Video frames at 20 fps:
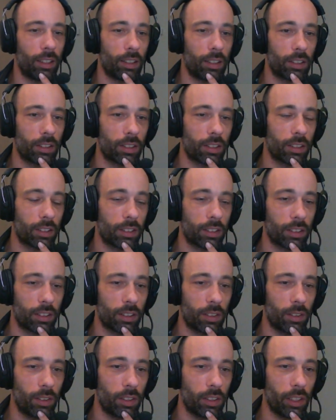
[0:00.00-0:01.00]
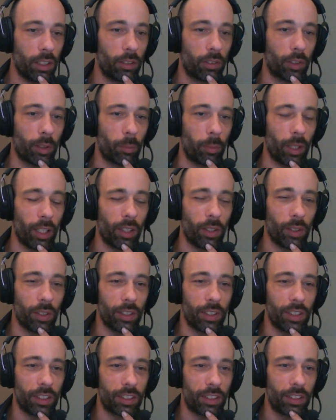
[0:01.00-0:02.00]
screwed over by all
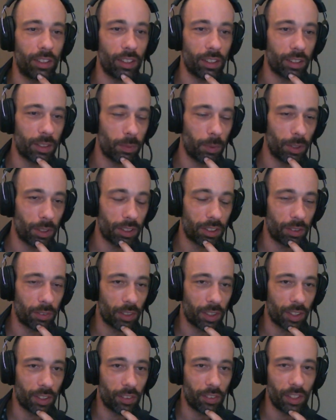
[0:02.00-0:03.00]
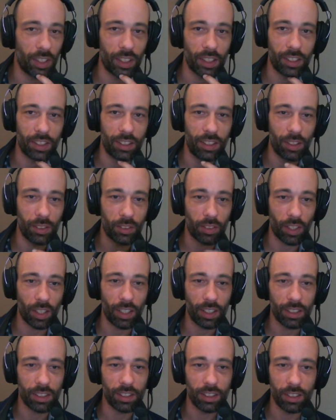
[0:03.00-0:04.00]
these Dutch words. If you can't read it, don't try
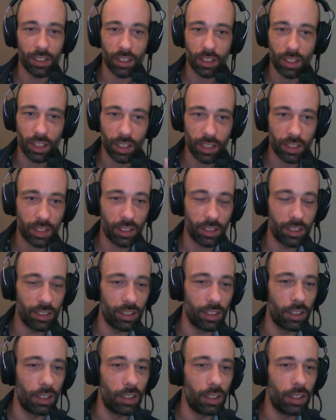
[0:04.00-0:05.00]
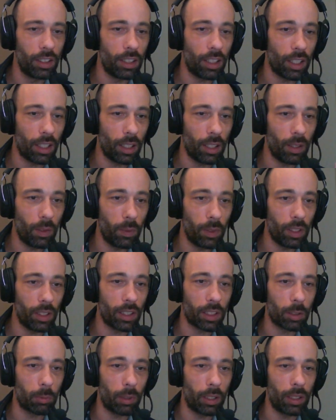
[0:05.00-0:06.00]
it. Just listen. I will
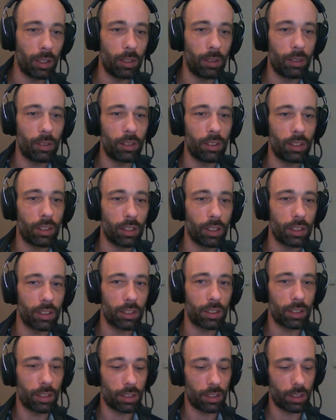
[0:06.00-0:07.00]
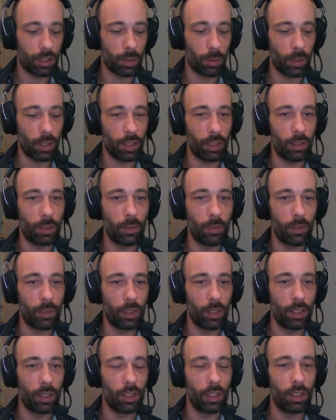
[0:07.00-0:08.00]
explain things as well.
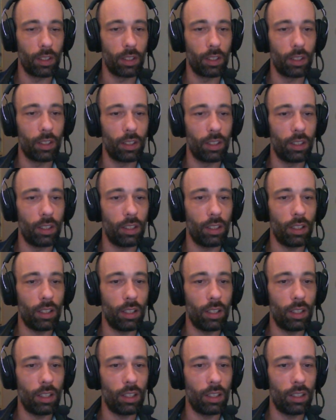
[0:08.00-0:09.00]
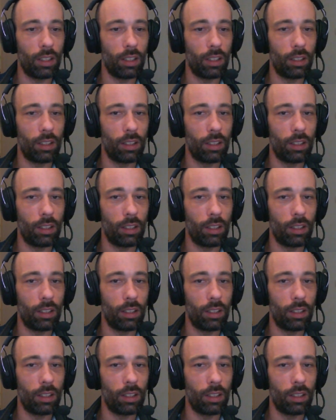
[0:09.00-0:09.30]
And